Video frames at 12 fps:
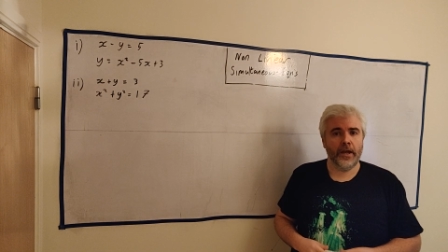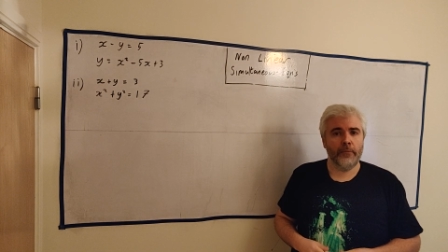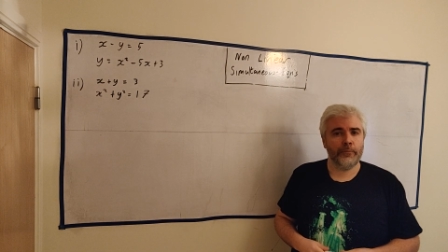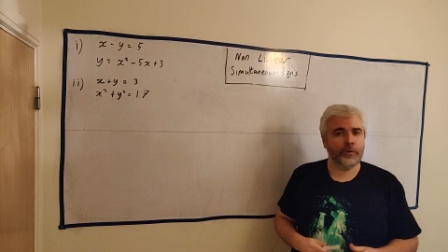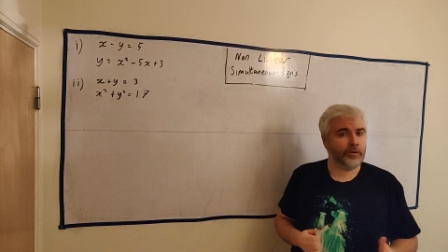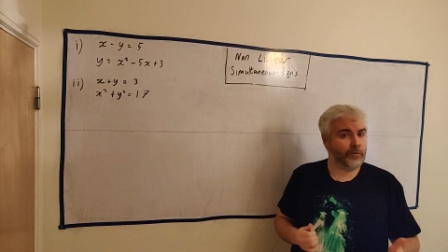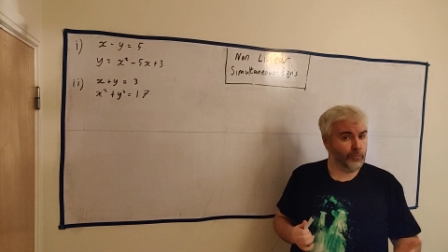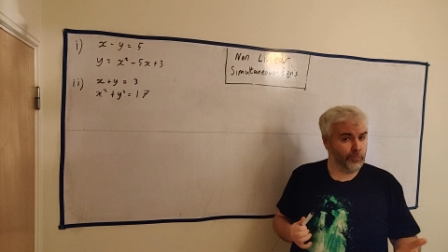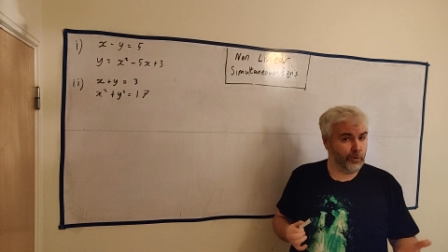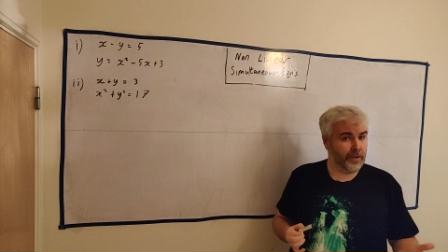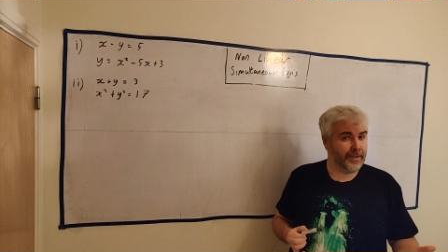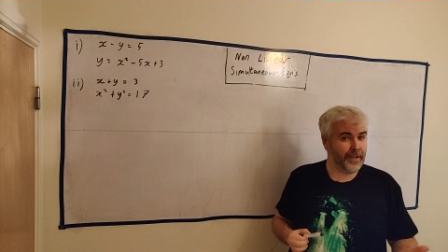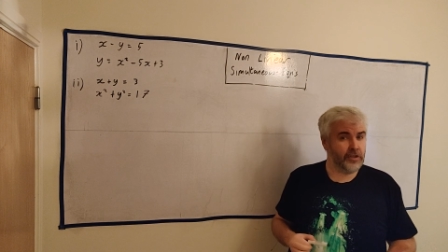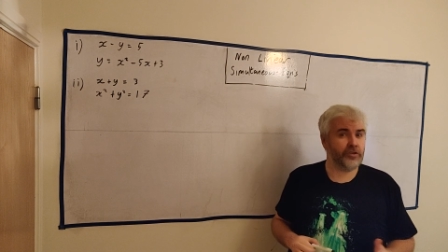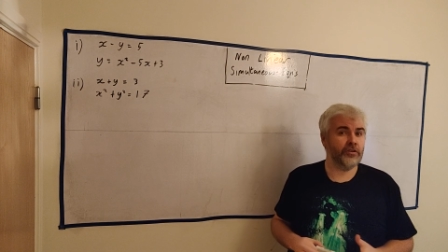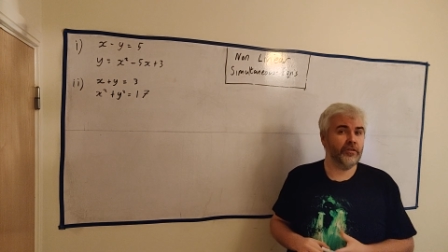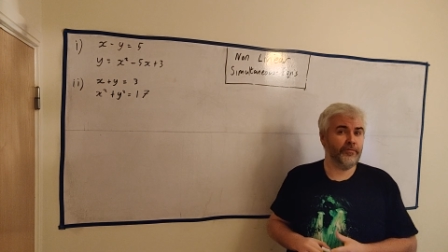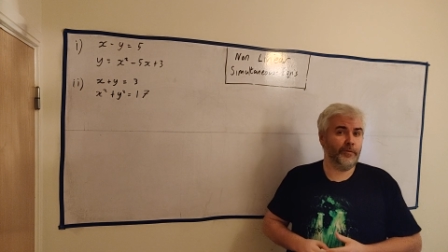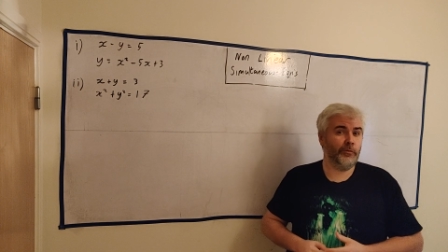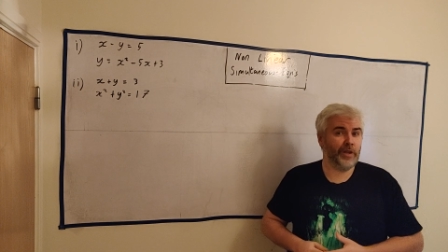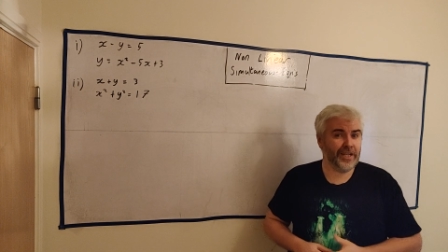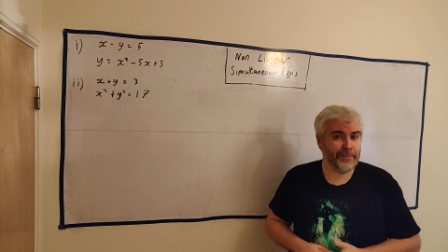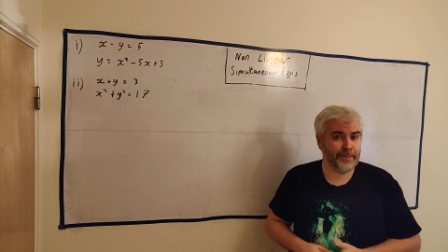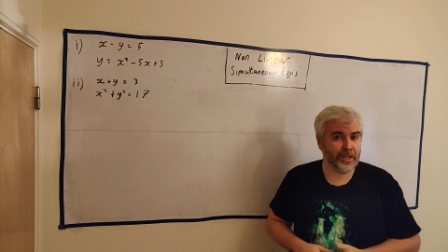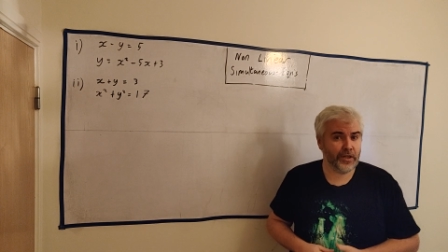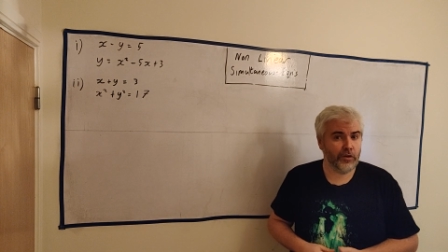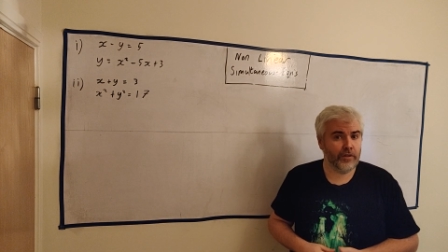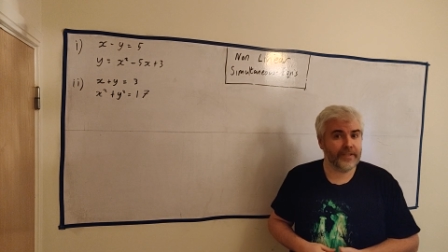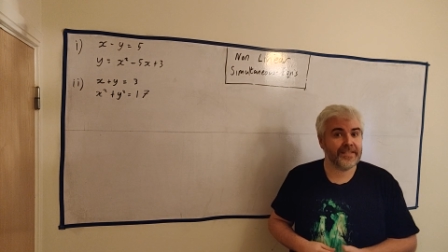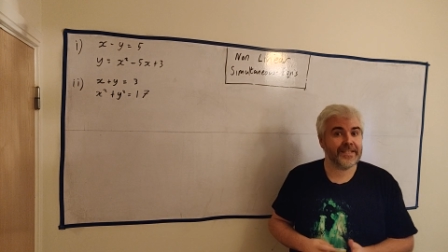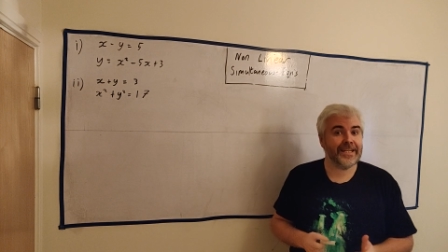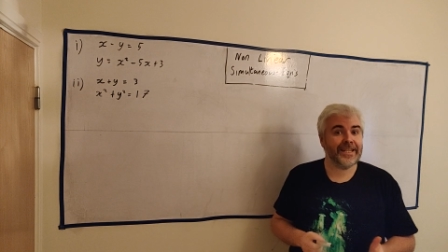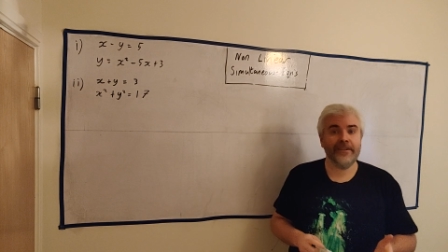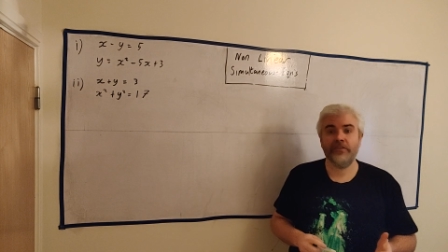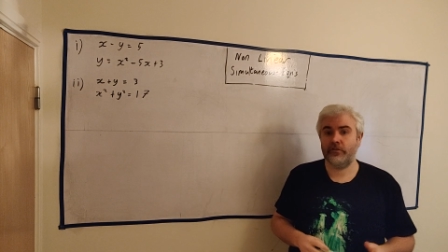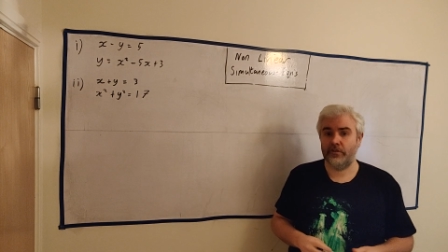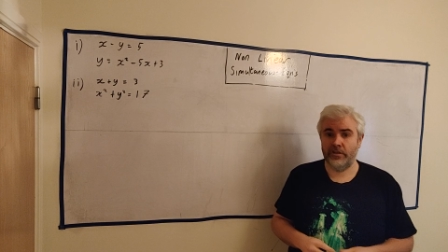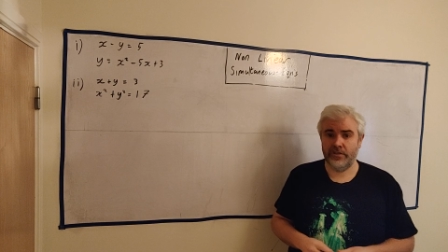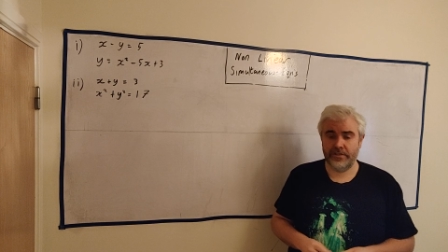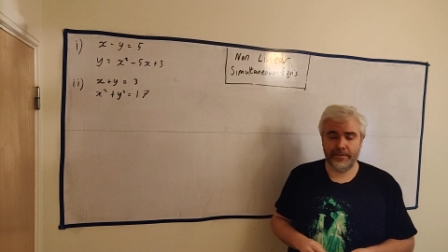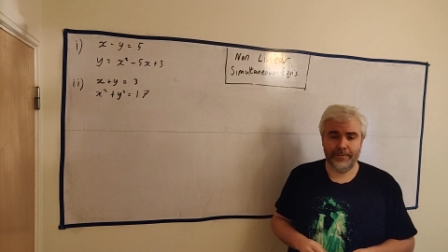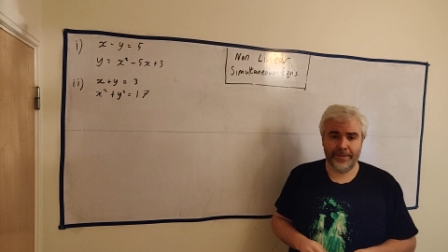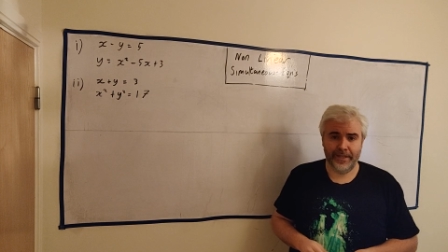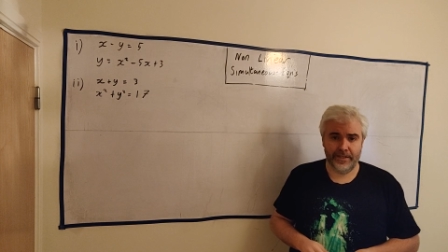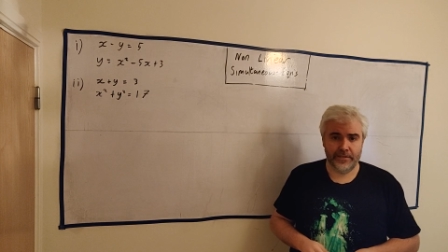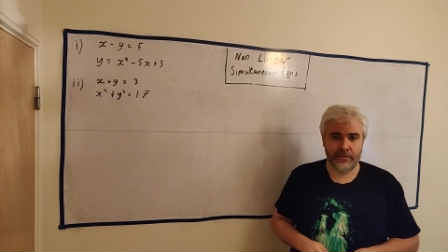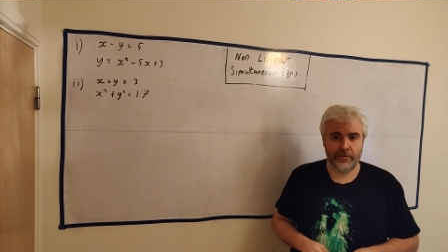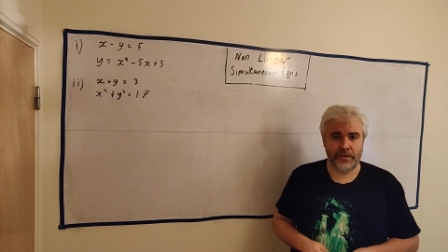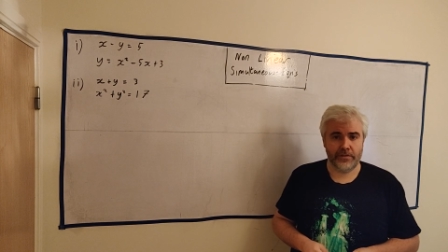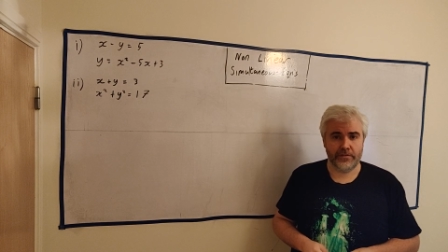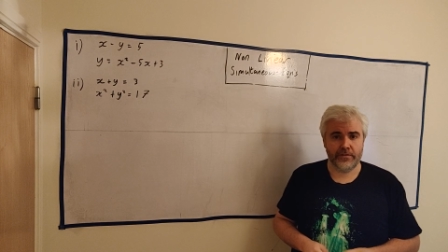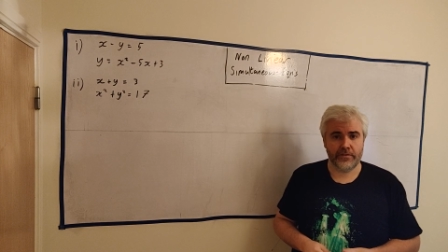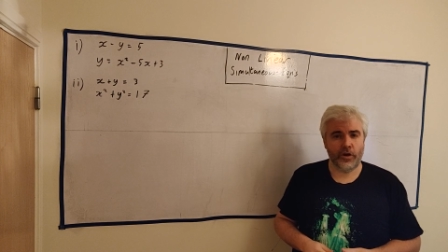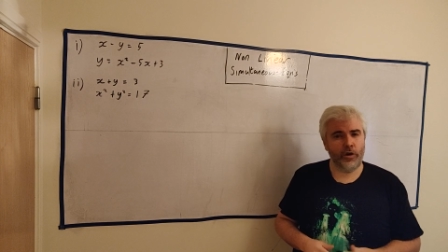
But what they should really be called is linear simultaneous equations.